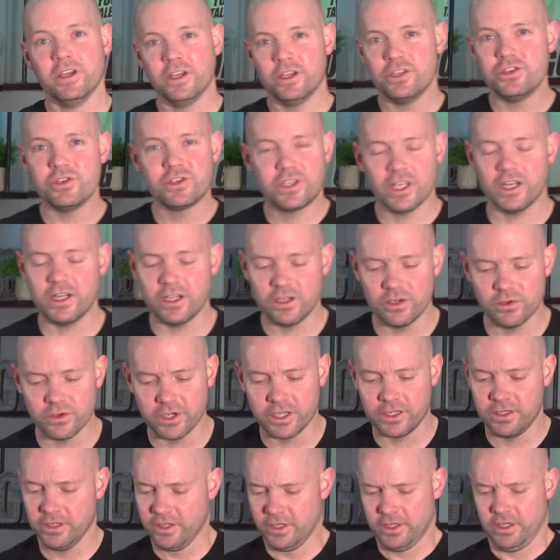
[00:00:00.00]
And you get into
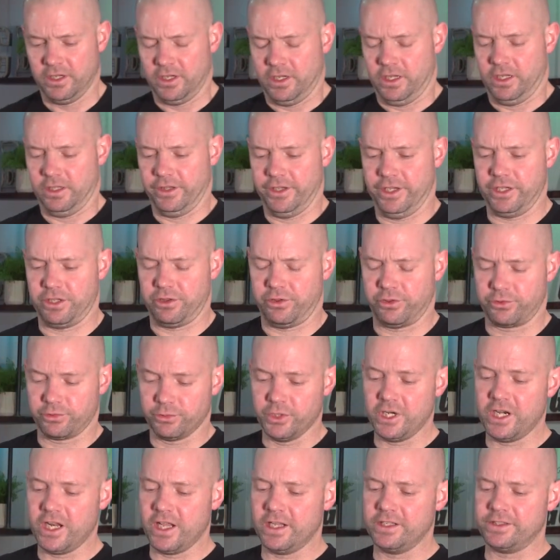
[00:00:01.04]
it, and like
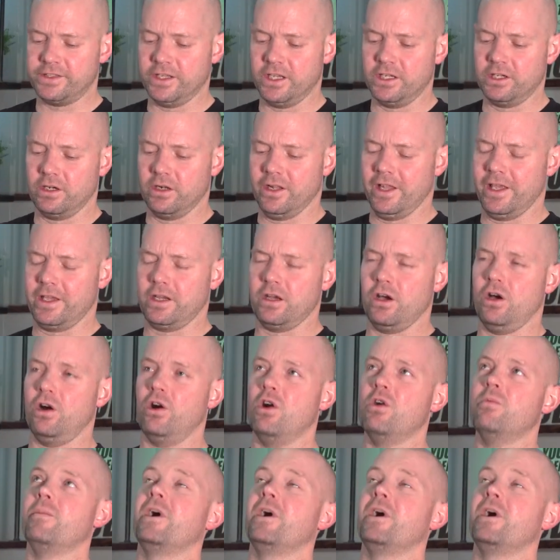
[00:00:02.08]
3 days in, you're like, oh